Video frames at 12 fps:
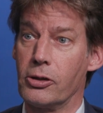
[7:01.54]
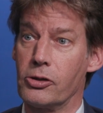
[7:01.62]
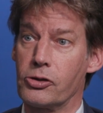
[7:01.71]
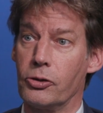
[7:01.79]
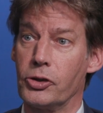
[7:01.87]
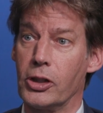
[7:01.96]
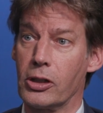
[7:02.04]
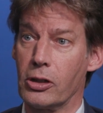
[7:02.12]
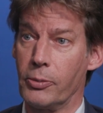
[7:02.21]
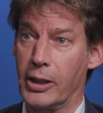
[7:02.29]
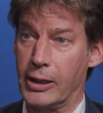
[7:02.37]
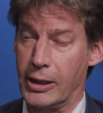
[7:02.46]
the
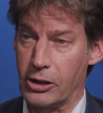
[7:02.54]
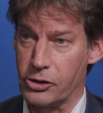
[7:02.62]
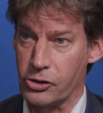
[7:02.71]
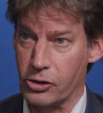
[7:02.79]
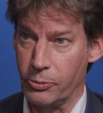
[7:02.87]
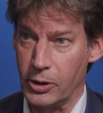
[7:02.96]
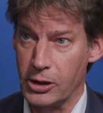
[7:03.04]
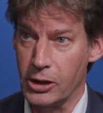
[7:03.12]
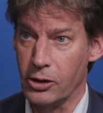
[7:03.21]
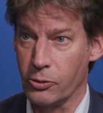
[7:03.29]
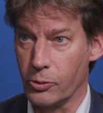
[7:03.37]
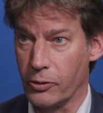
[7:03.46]
Socioeconomic Analysis
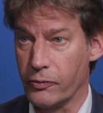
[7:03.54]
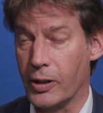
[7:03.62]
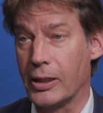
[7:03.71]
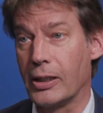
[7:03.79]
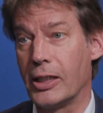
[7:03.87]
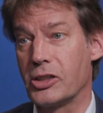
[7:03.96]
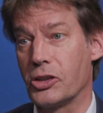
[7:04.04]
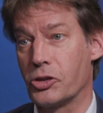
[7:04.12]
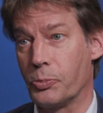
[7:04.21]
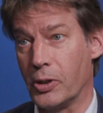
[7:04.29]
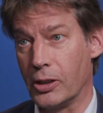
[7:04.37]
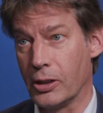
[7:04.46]
Committee will finalize
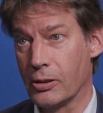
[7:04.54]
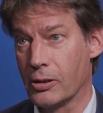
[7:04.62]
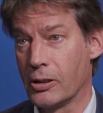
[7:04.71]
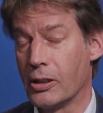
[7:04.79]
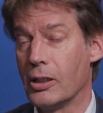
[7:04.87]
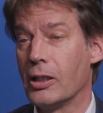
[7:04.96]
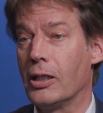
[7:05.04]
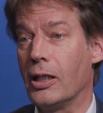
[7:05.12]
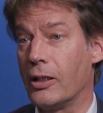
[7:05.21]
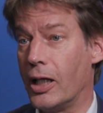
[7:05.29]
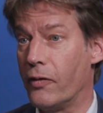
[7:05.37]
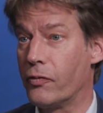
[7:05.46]
its opinion.
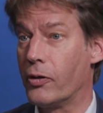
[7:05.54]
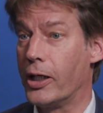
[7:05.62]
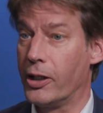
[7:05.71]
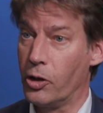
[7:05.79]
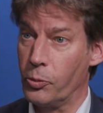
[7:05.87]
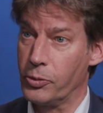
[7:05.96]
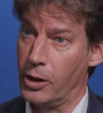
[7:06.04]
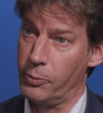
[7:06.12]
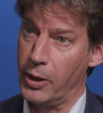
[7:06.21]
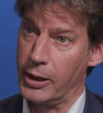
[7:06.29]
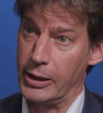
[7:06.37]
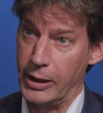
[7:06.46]
And therefore, I hope
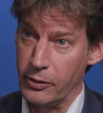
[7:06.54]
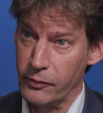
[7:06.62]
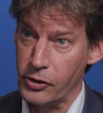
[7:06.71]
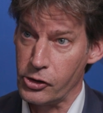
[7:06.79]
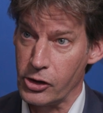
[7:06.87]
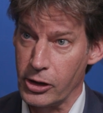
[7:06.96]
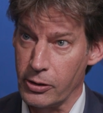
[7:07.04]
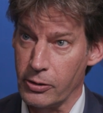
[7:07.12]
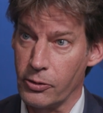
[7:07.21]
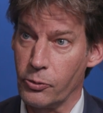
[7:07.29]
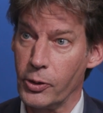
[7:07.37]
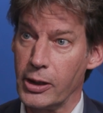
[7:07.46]
that by the end of this
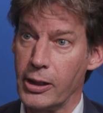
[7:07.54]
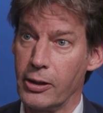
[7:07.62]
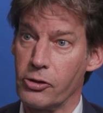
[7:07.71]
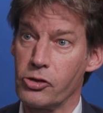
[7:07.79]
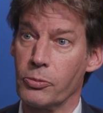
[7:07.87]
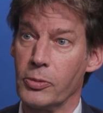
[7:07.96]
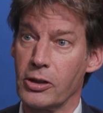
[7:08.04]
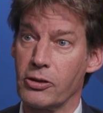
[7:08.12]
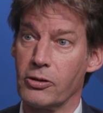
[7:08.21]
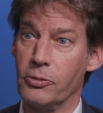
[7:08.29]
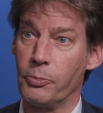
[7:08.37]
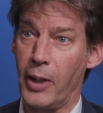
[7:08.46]
year, we can
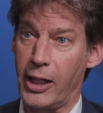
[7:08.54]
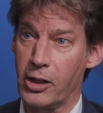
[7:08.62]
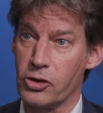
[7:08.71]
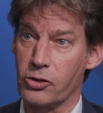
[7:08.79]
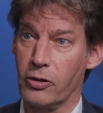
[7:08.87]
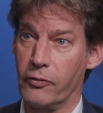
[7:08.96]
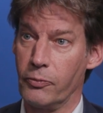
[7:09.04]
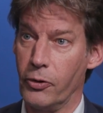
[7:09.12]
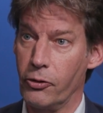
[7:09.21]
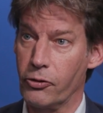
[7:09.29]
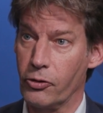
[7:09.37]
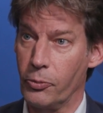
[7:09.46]
submit the package of
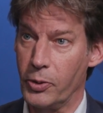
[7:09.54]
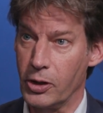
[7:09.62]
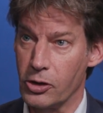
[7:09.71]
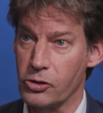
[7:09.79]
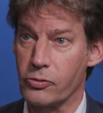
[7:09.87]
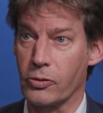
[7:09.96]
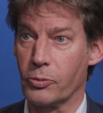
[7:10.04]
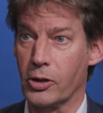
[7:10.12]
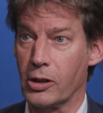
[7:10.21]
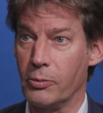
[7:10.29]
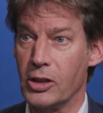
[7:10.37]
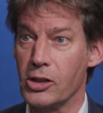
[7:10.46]
both opinions from
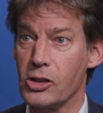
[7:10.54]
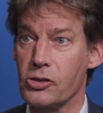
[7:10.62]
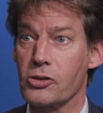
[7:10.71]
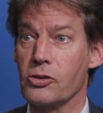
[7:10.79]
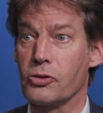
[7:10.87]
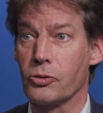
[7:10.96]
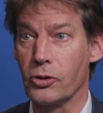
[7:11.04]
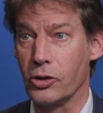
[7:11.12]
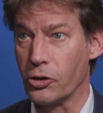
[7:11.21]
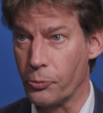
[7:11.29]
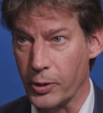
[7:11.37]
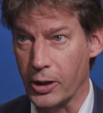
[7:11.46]
the committees to
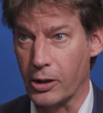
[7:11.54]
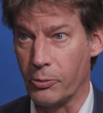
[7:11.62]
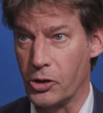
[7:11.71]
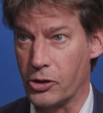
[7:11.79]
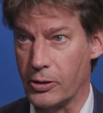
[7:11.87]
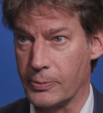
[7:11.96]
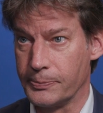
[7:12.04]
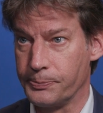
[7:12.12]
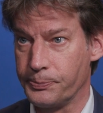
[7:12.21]
the European Commission.